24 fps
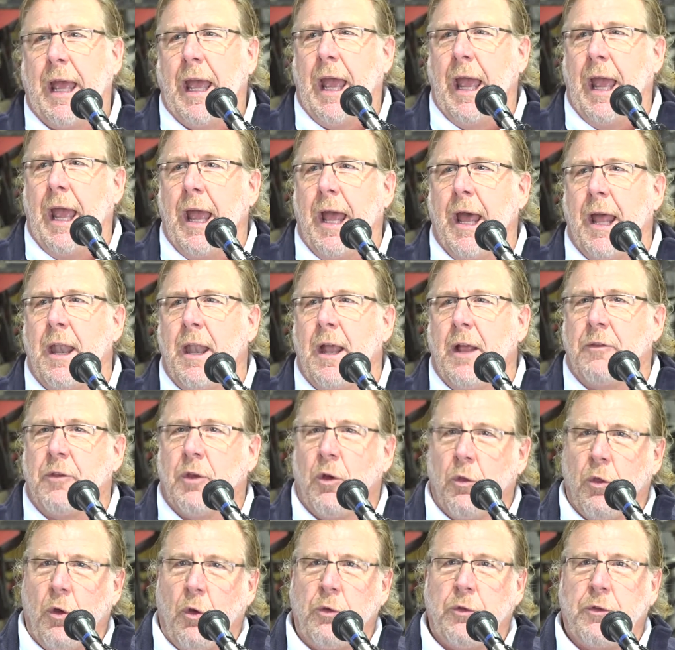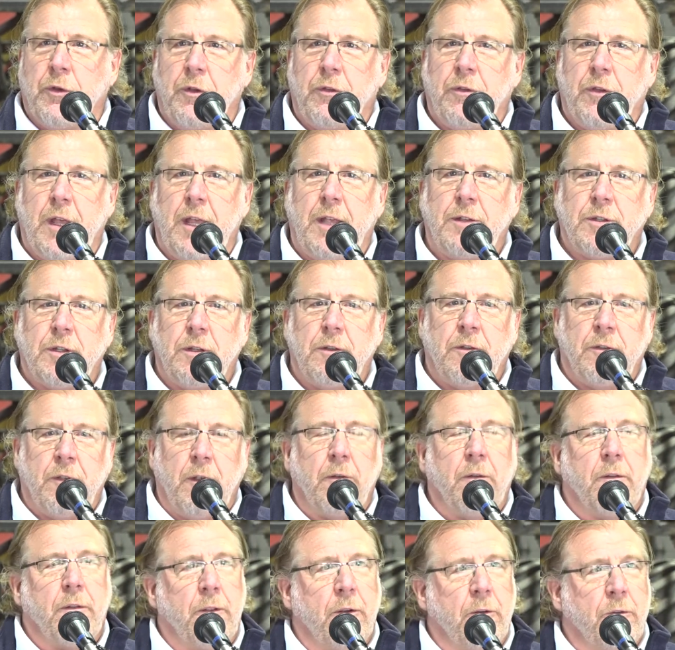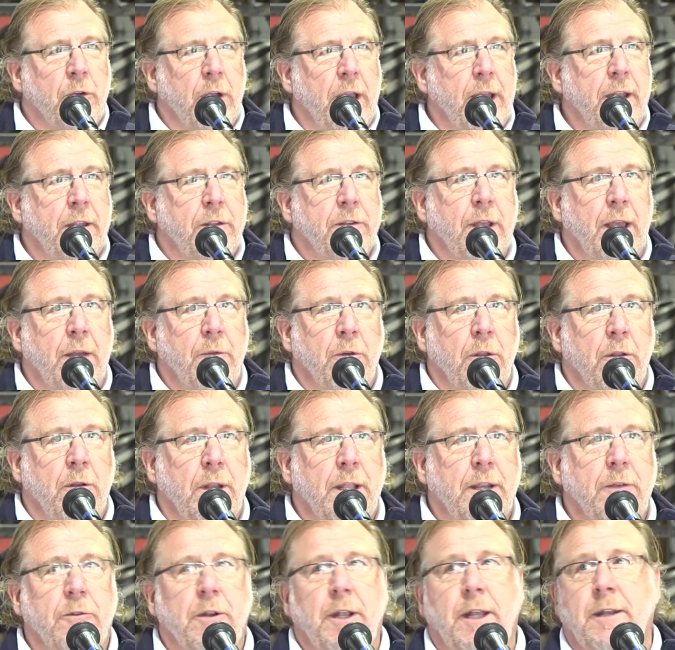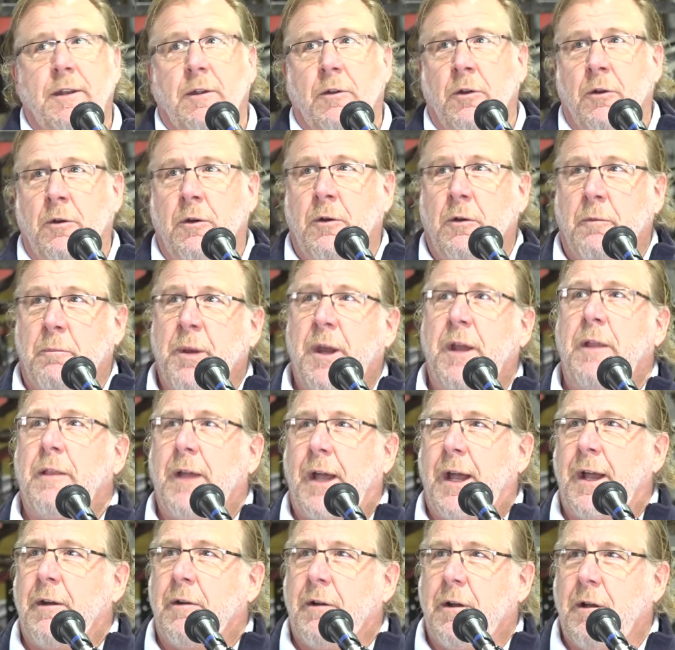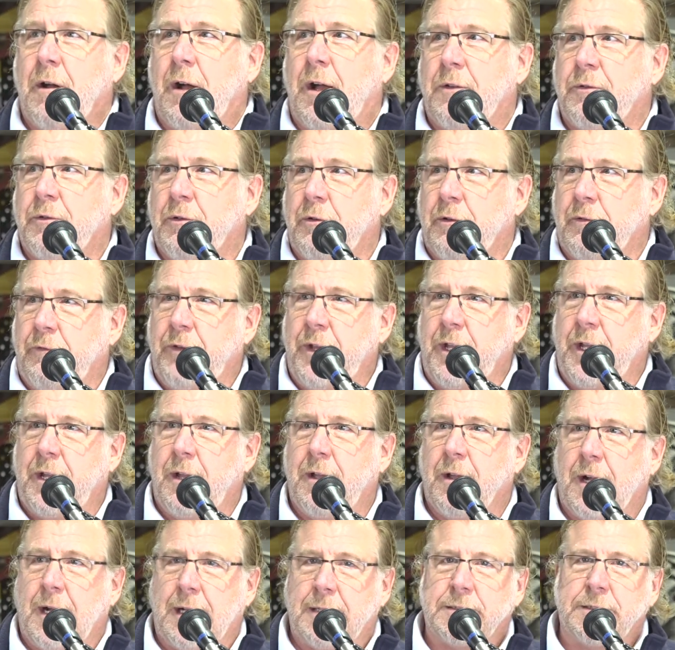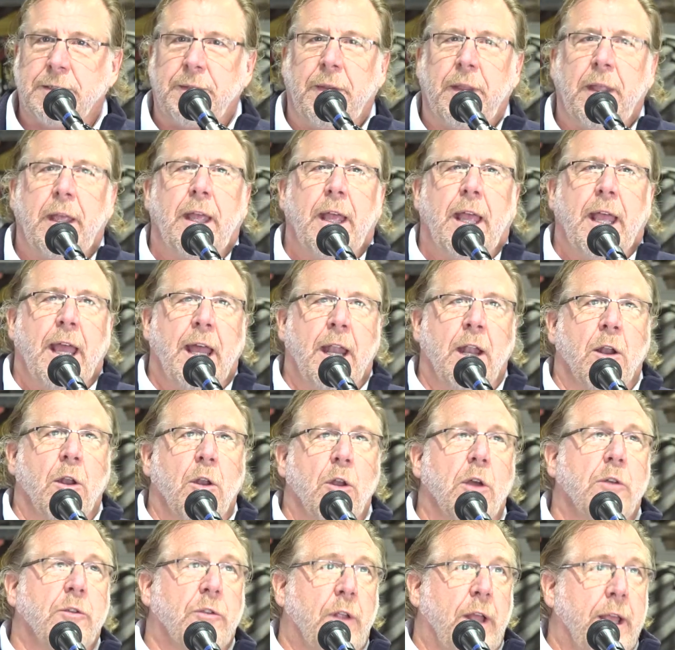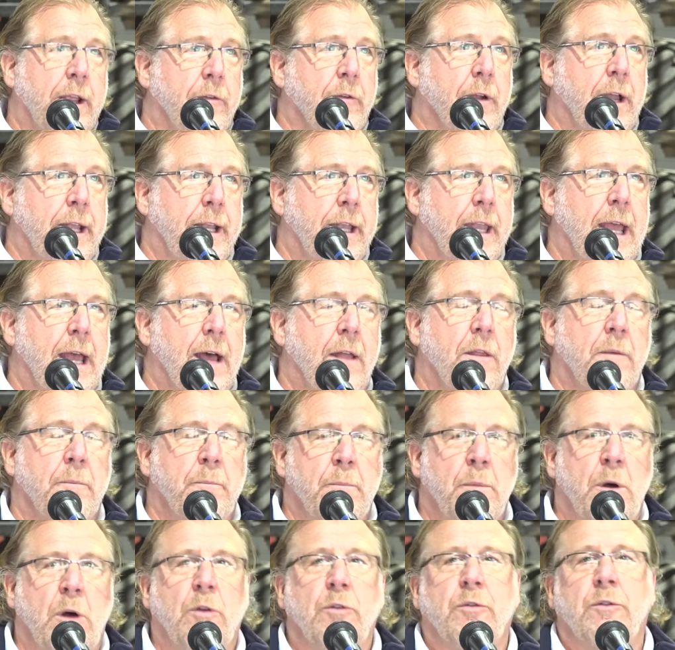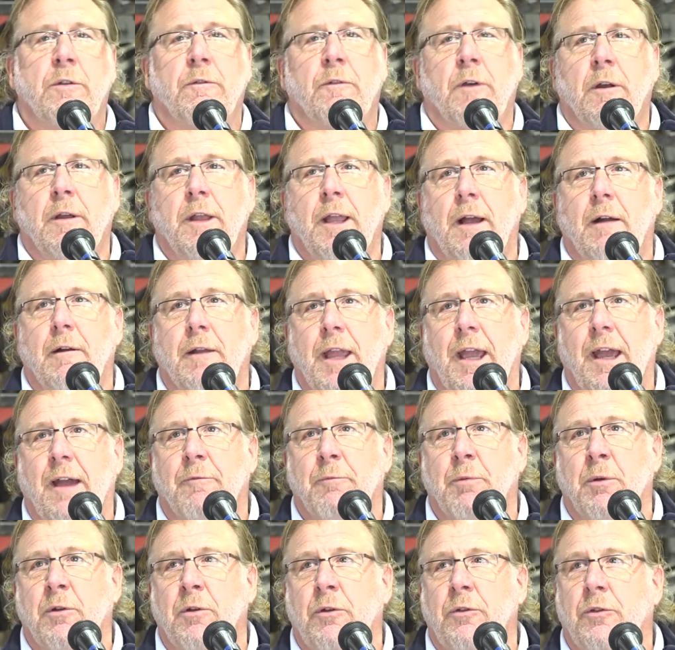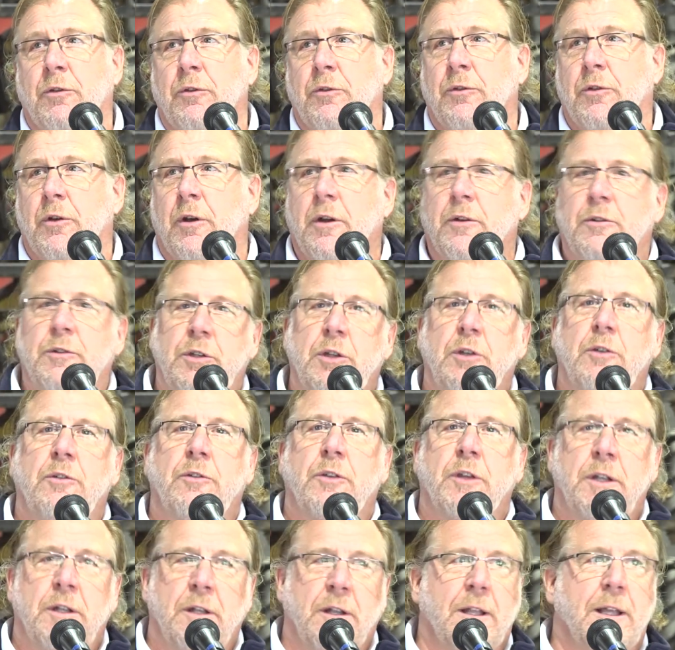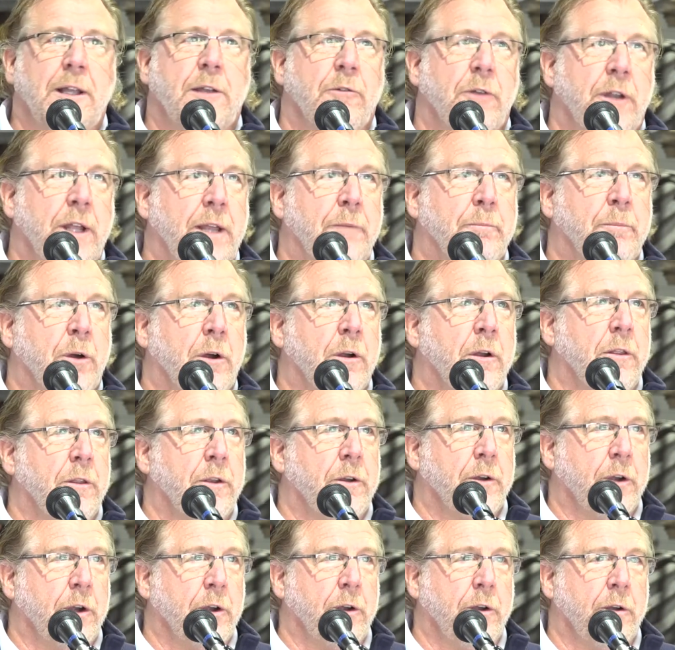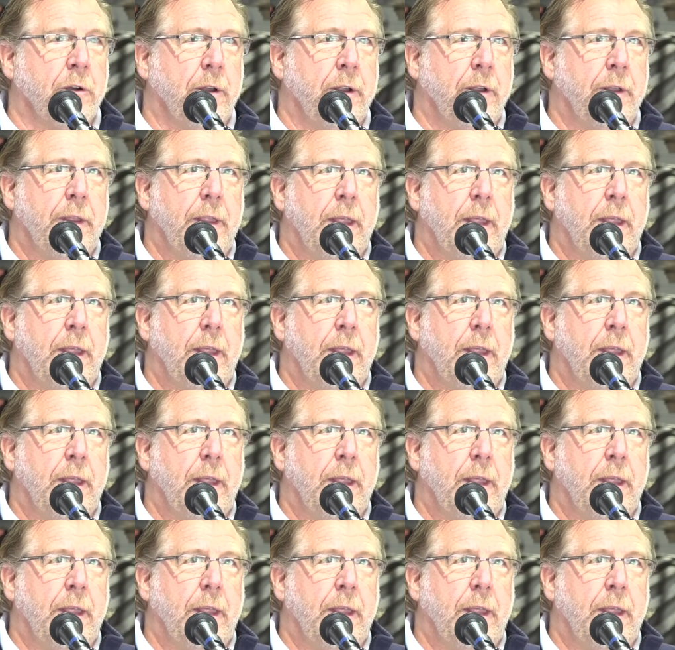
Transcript: And so those decisions, they're, they're trying to decide whether to liquidate the herd or pay the higher cost for their feed costs. And it looks like right now that most of our cow-calf producers are choosing to liquidate part of their herd.